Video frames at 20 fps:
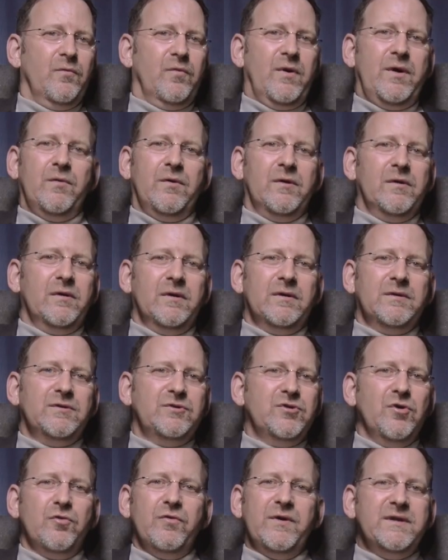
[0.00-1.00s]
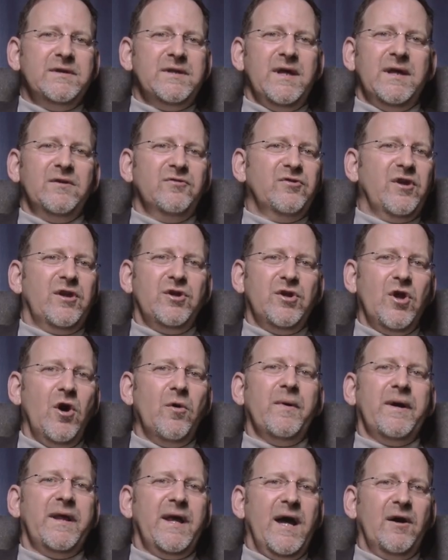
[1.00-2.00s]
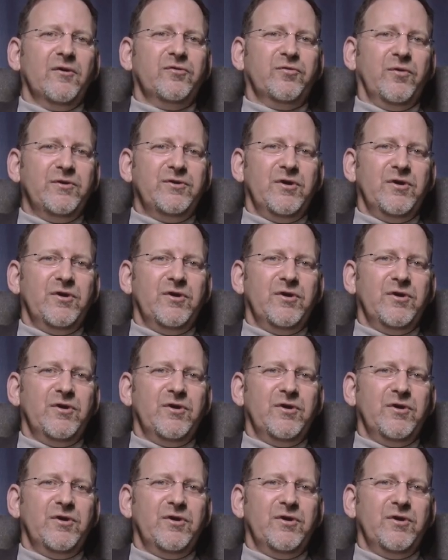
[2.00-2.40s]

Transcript: We were doing things that nobody else were